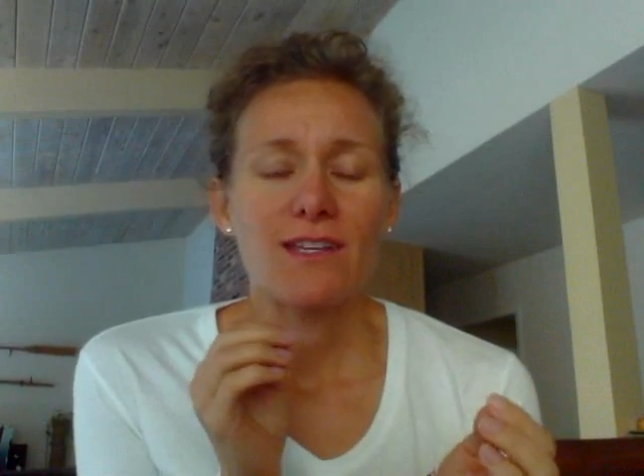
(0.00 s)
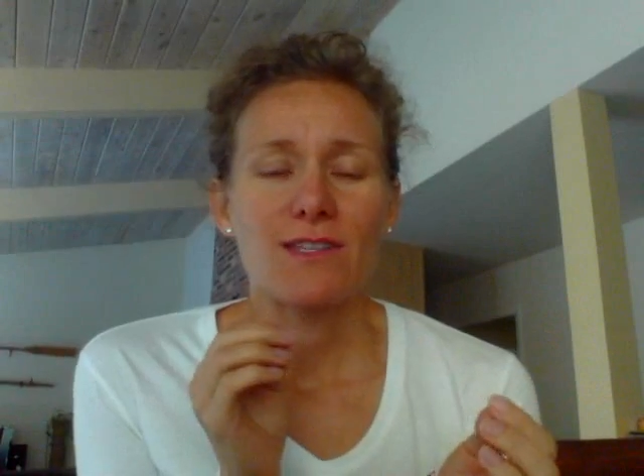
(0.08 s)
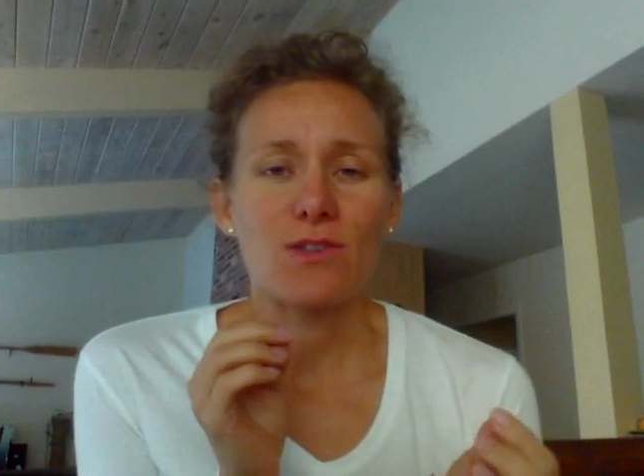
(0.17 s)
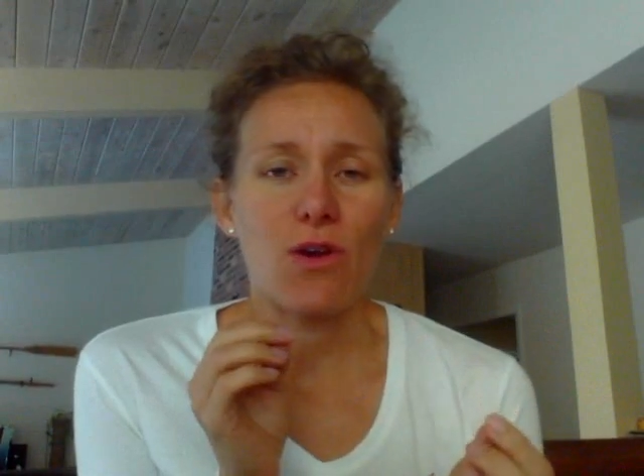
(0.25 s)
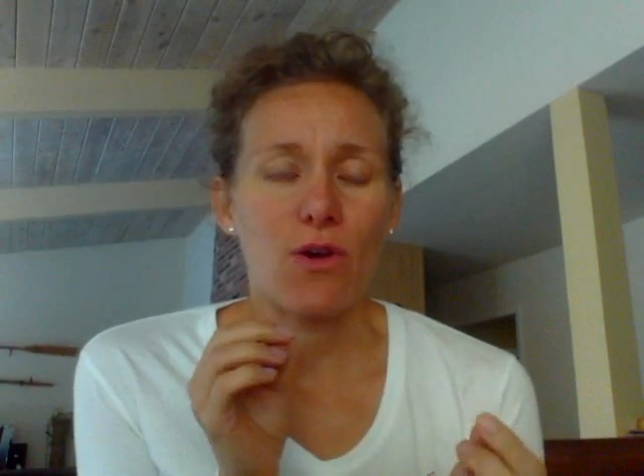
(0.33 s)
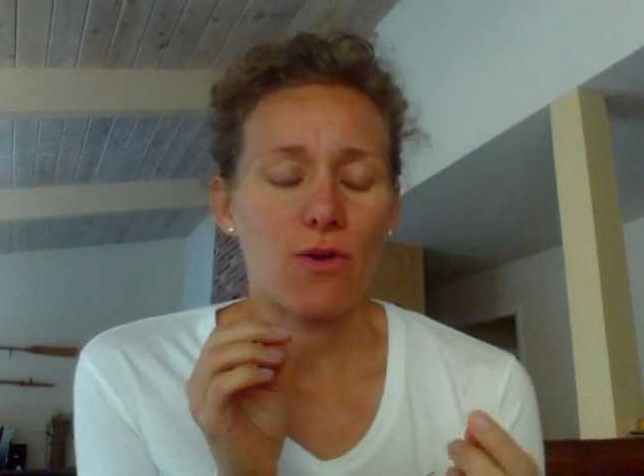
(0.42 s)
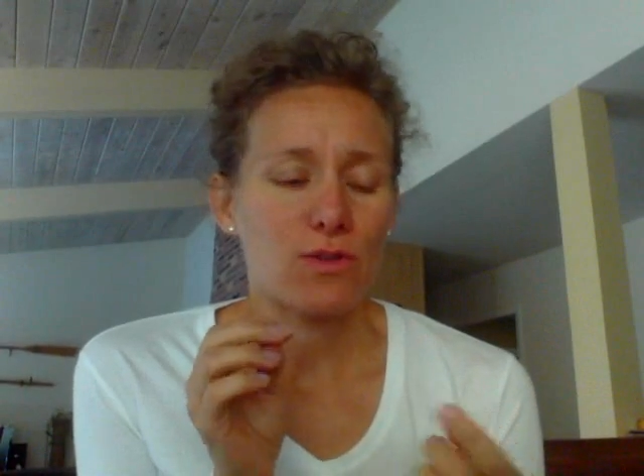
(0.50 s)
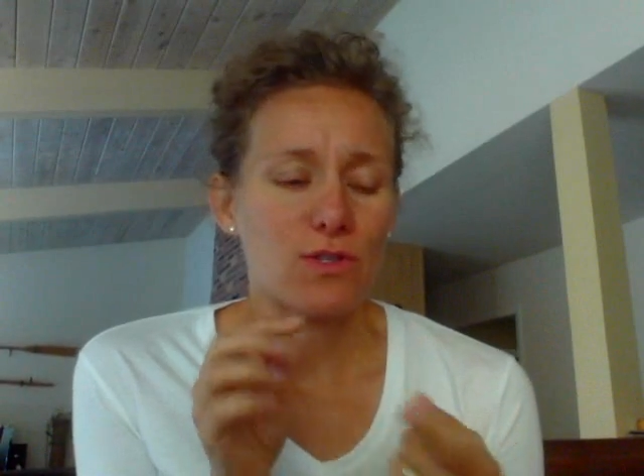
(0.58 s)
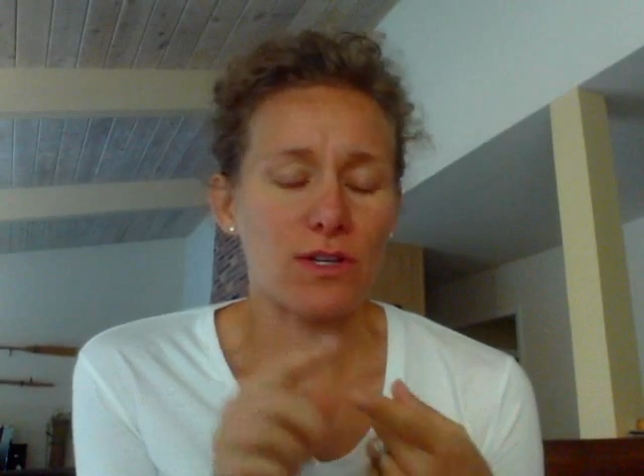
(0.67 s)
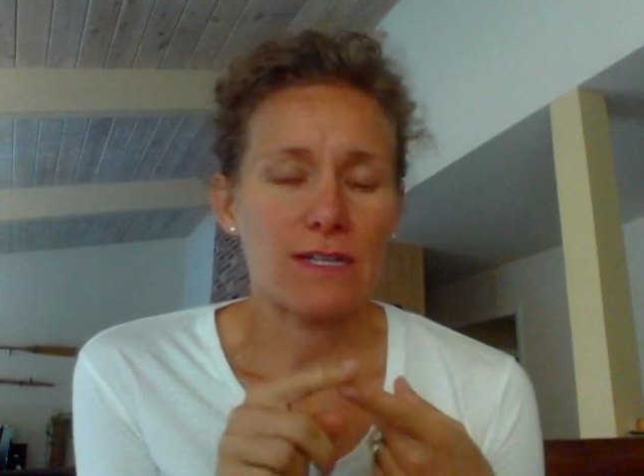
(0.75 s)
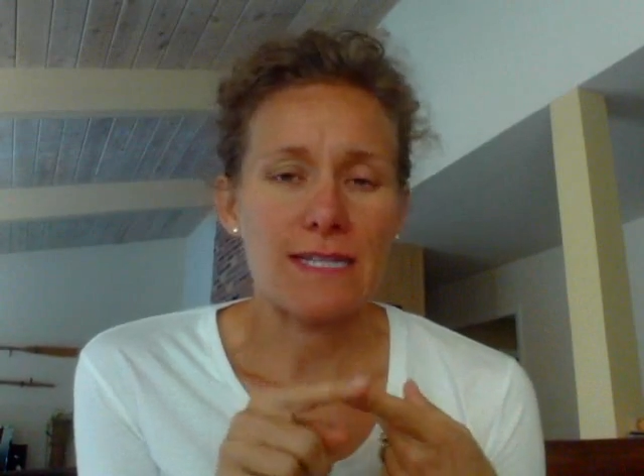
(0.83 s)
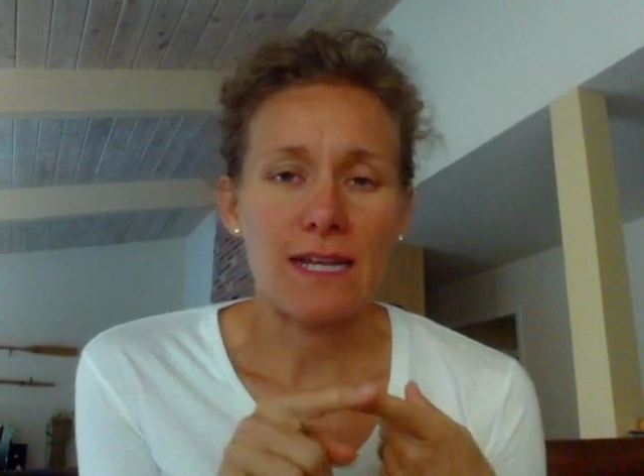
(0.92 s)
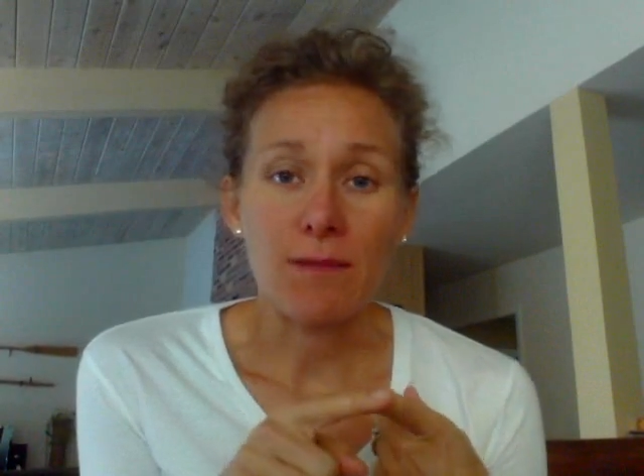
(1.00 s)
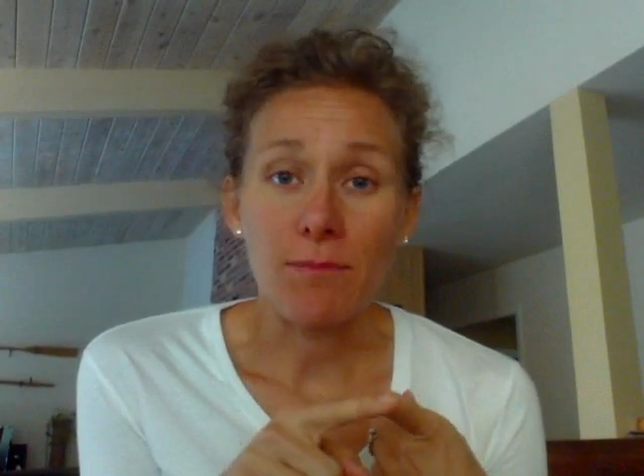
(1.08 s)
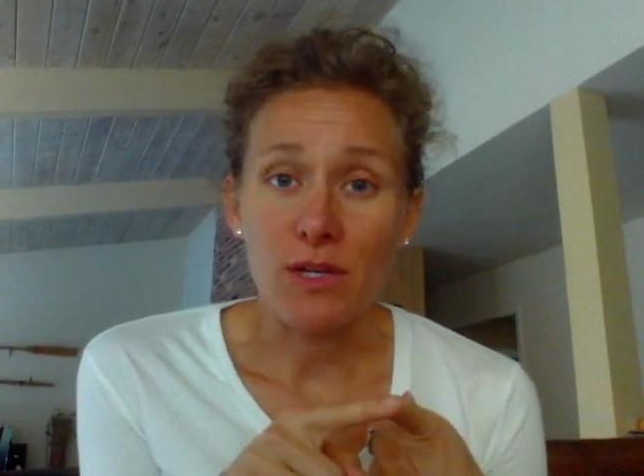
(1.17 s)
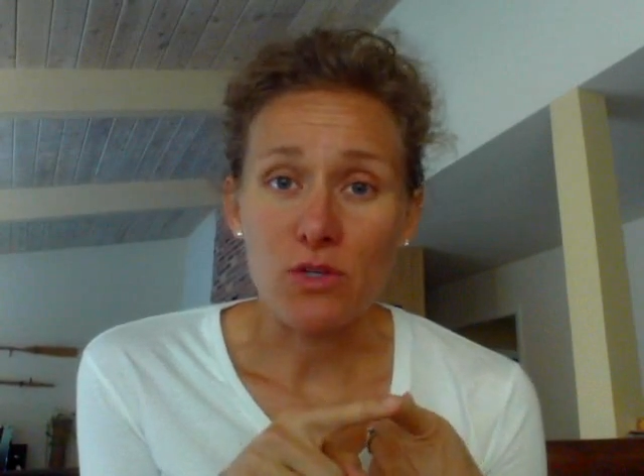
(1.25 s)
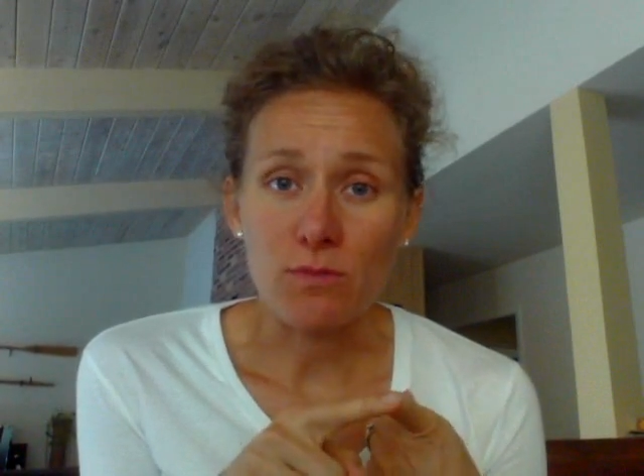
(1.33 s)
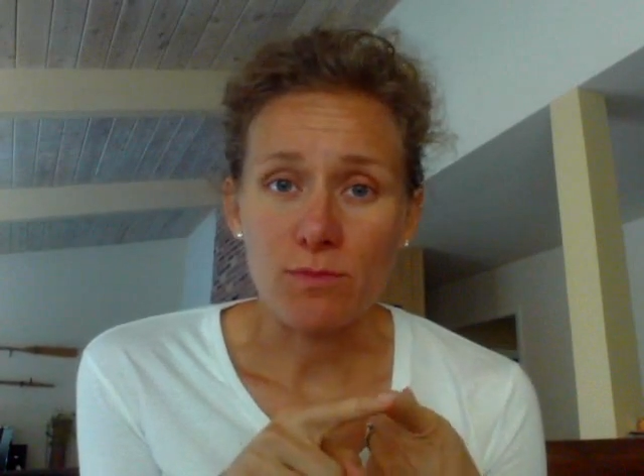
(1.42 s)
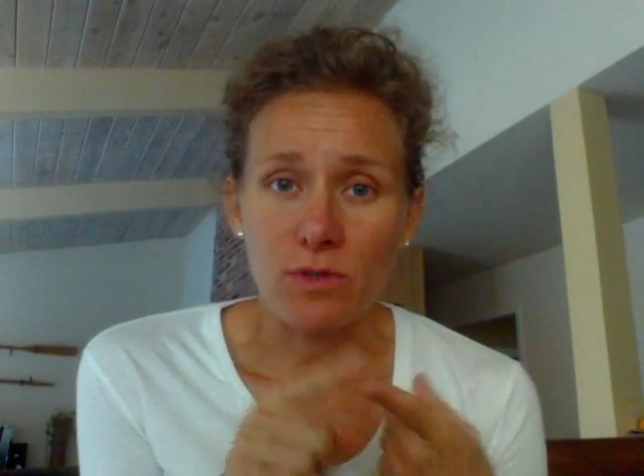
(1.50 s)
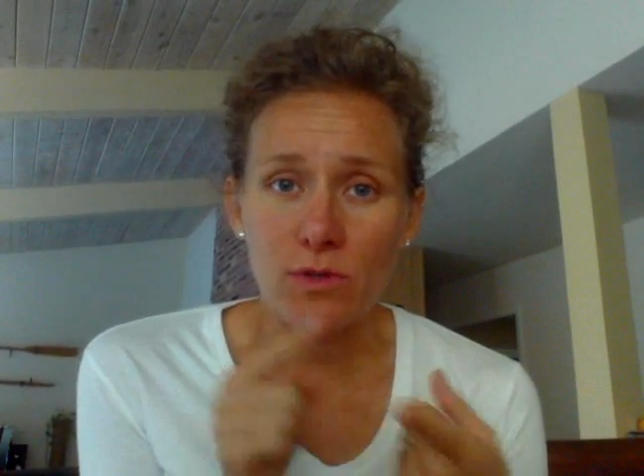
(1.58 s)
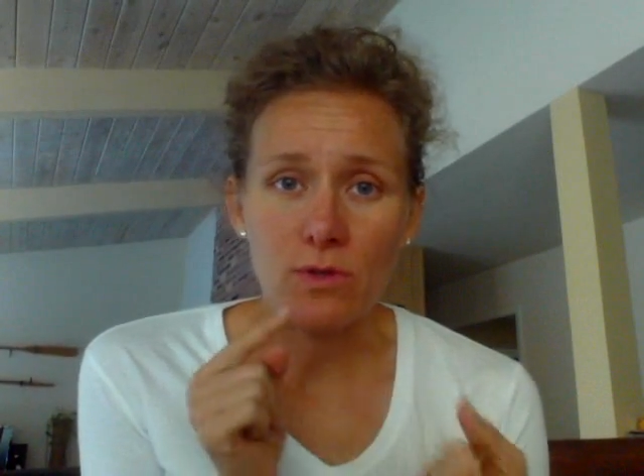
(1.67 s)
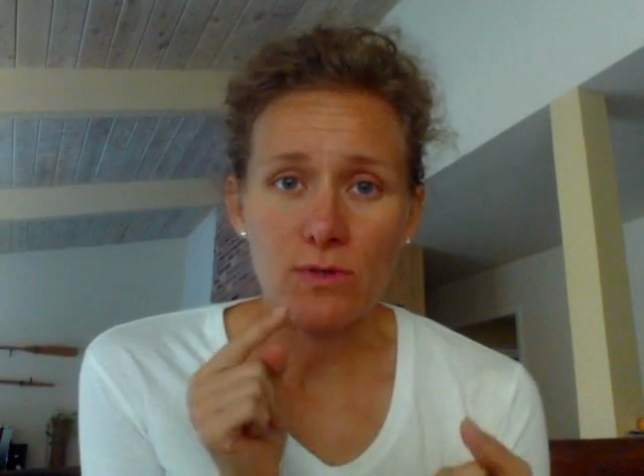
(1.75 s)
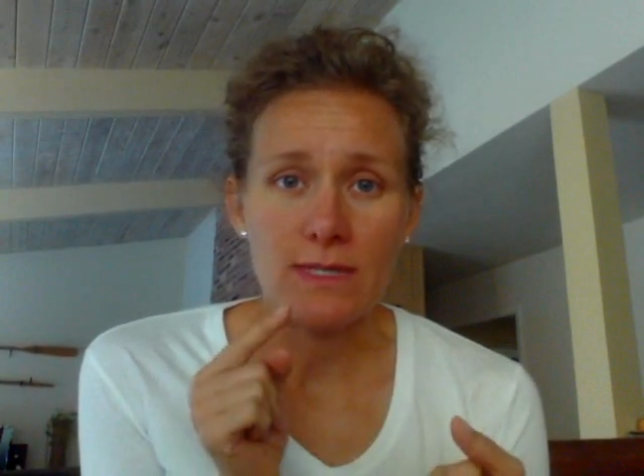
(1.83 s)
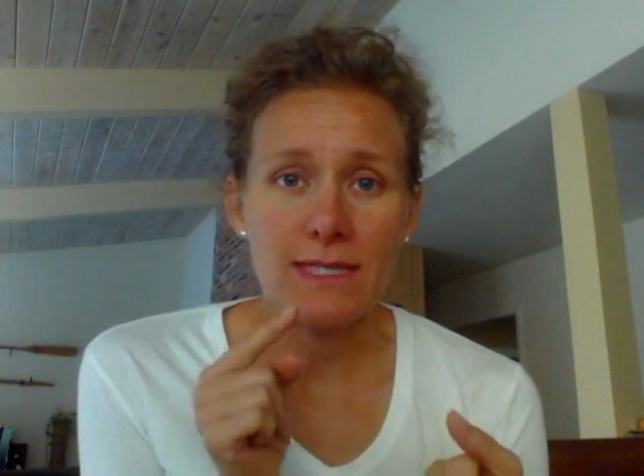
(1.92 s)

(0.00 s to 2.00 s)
So started setting measurable goals,